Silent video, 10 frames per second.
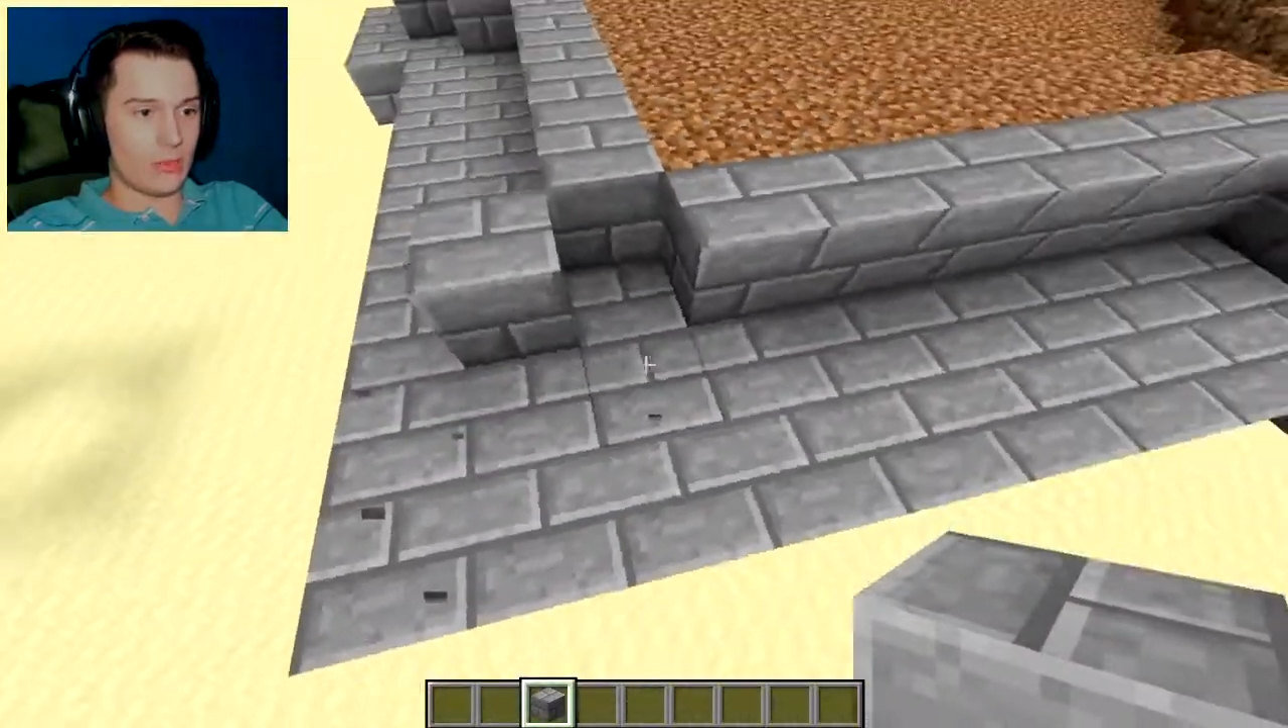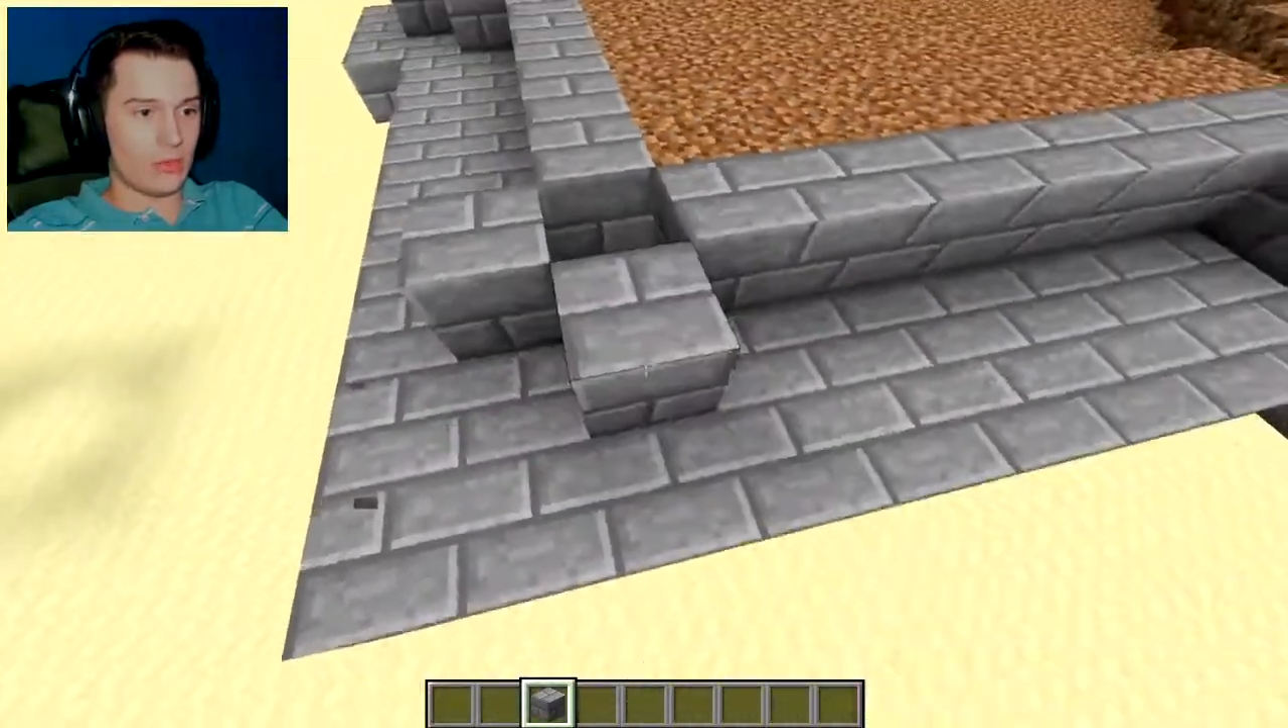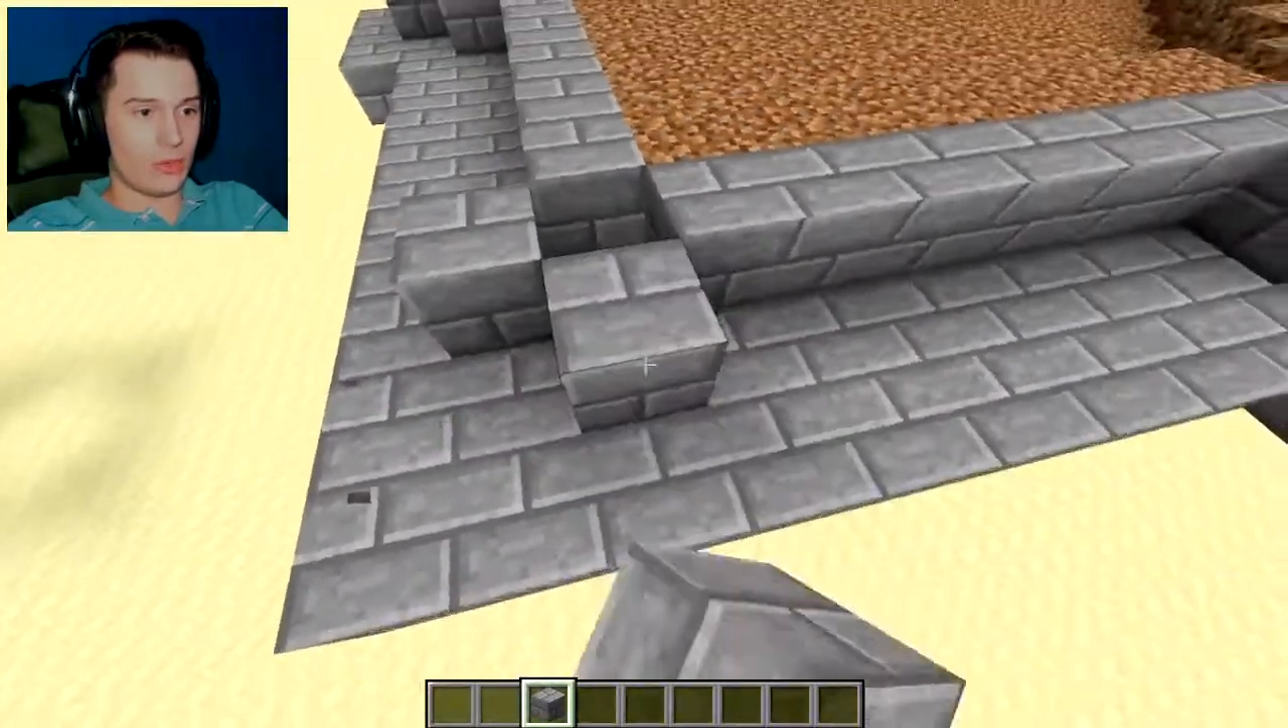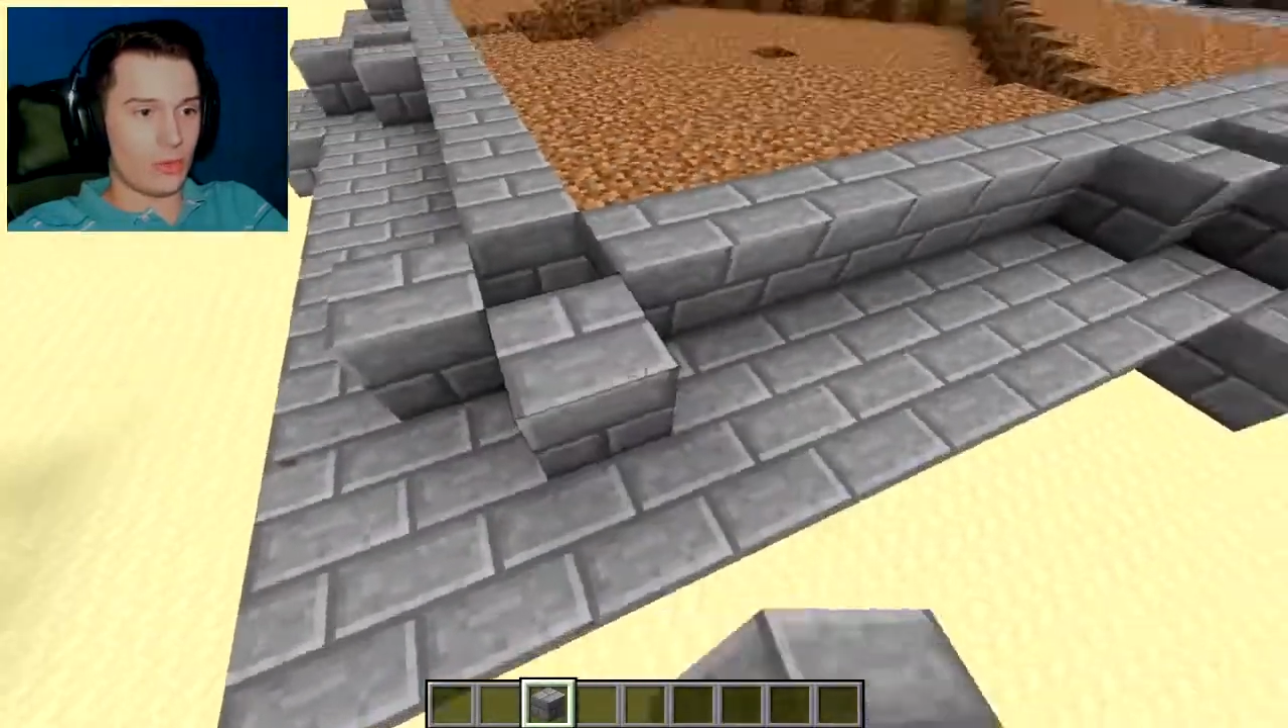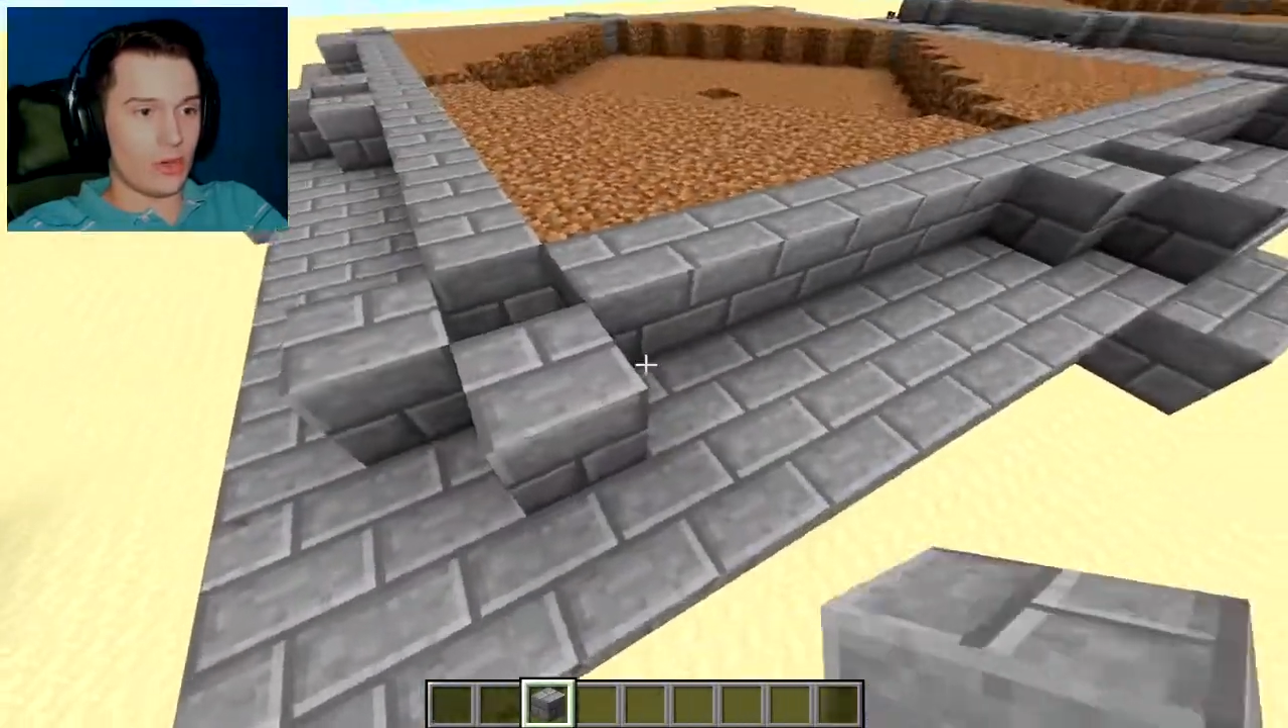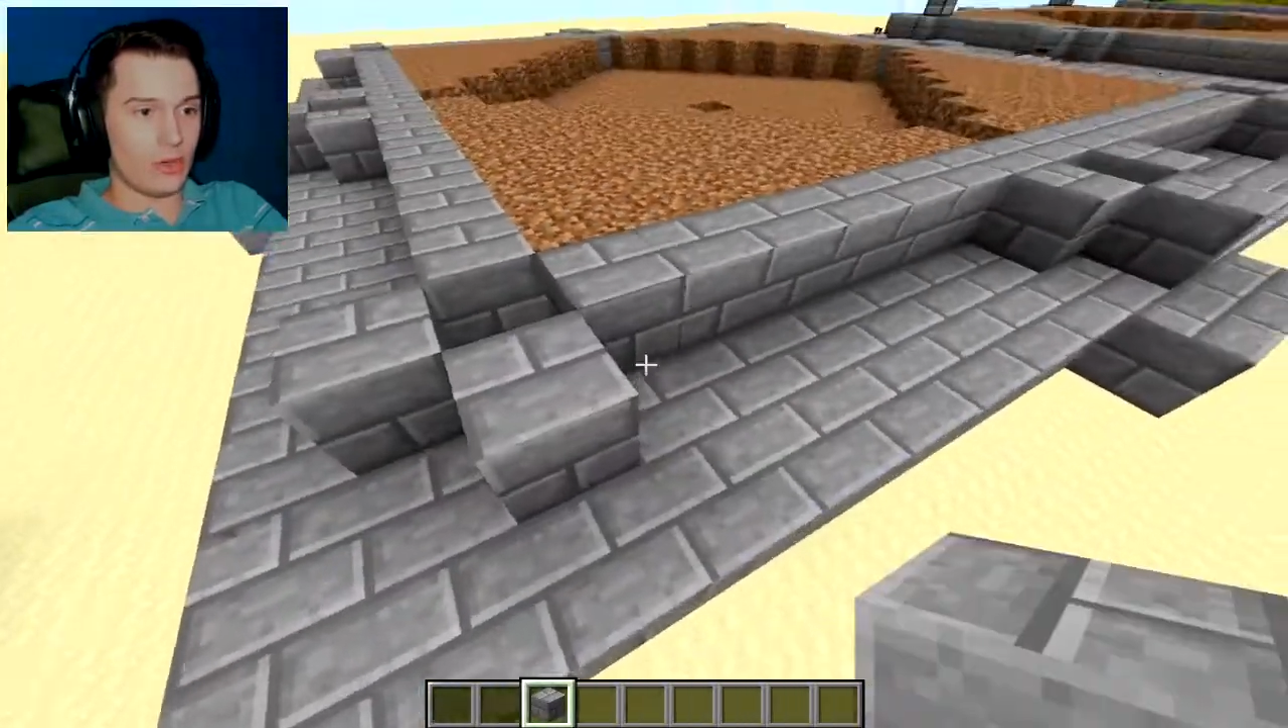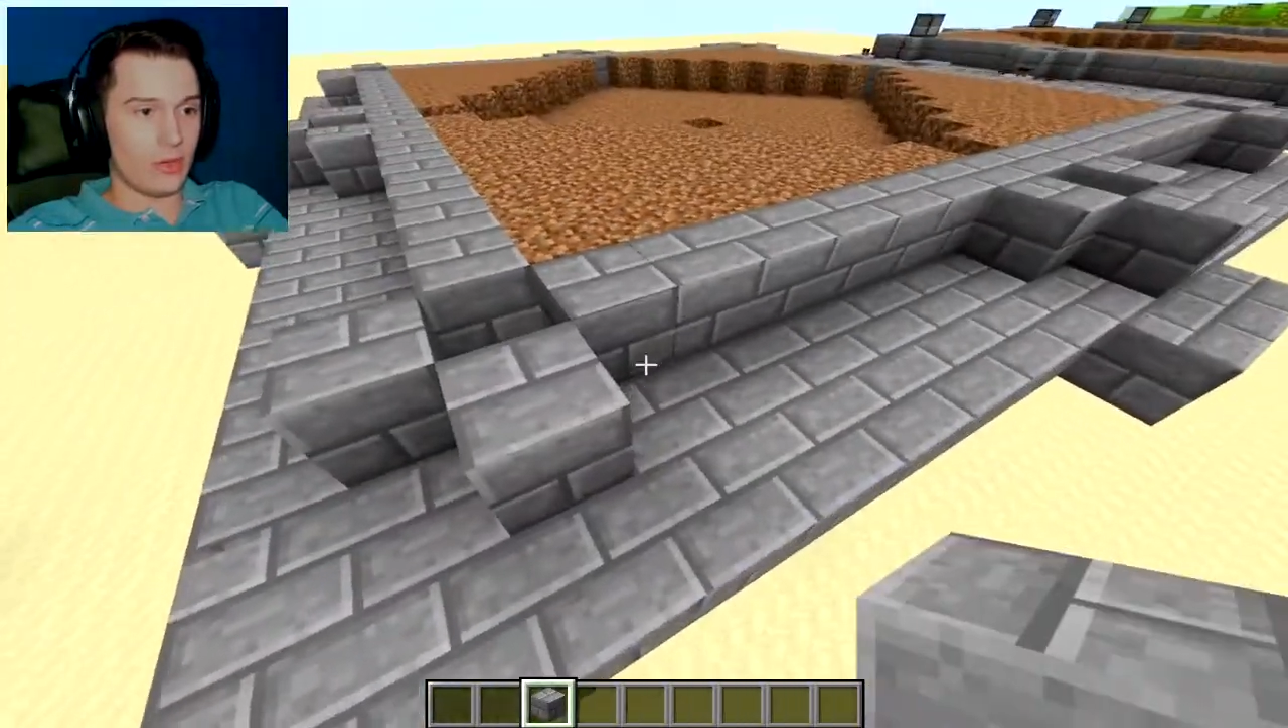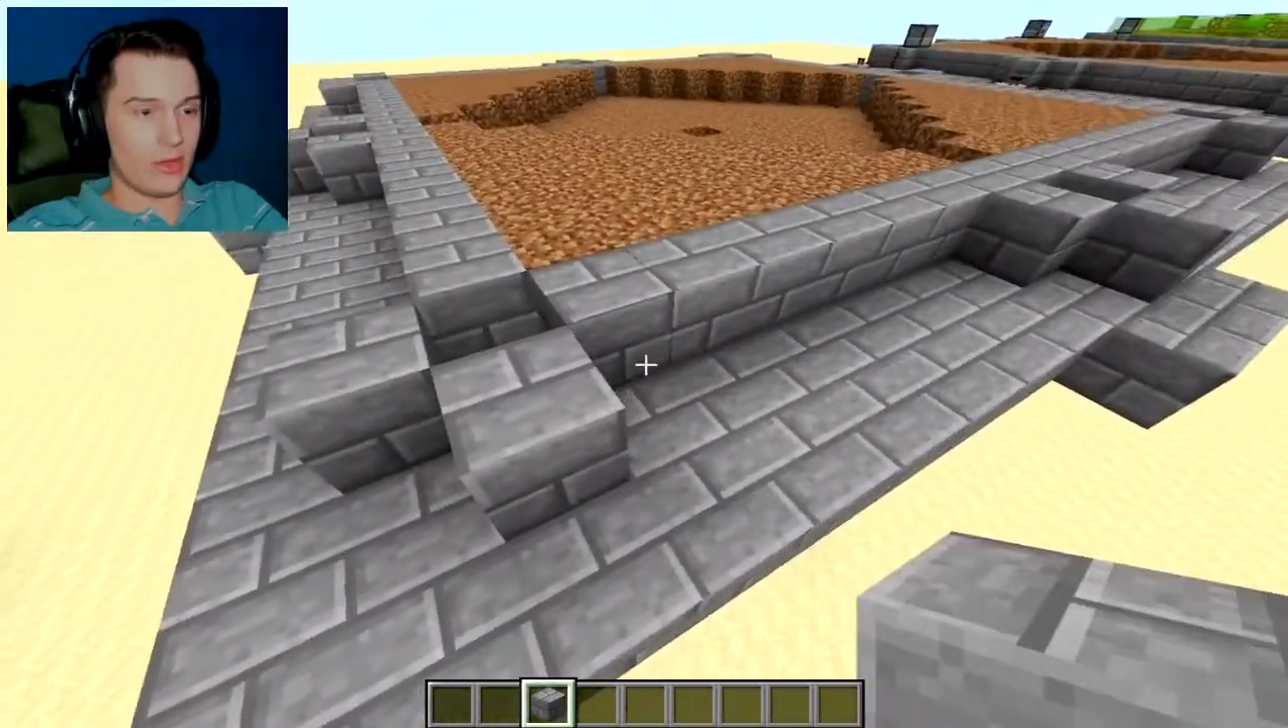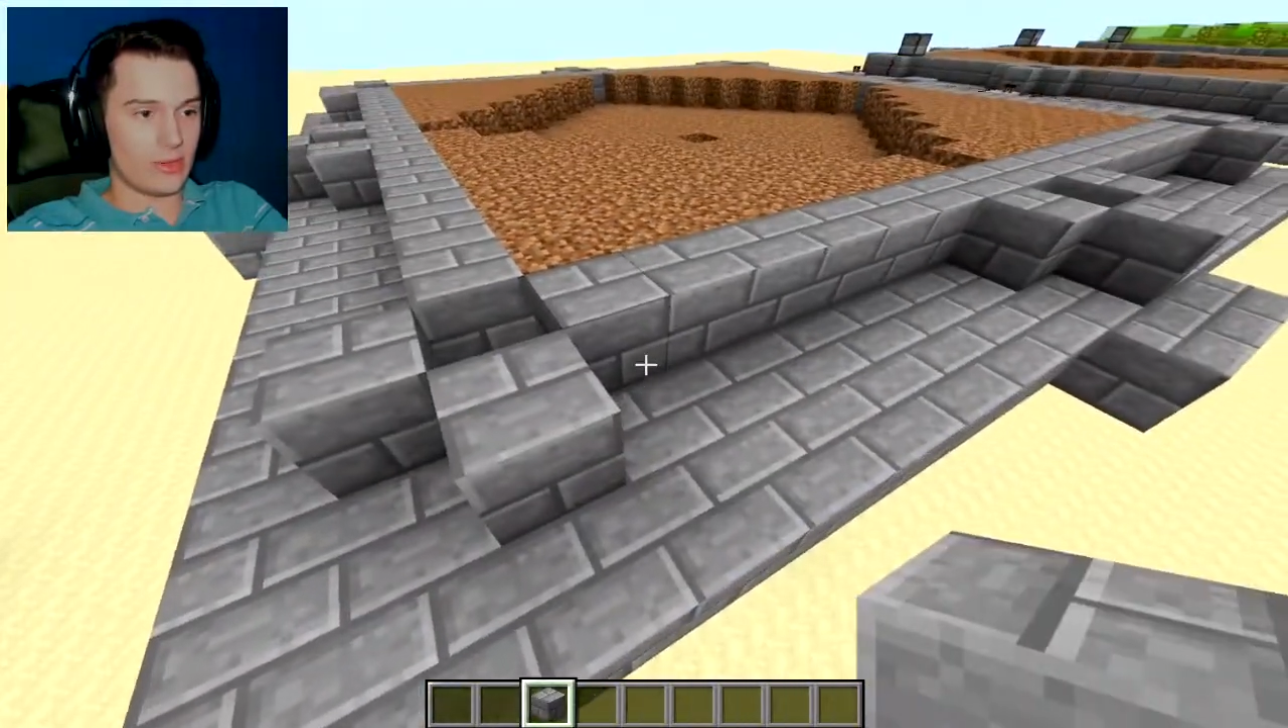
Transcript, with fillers: but you're gonna do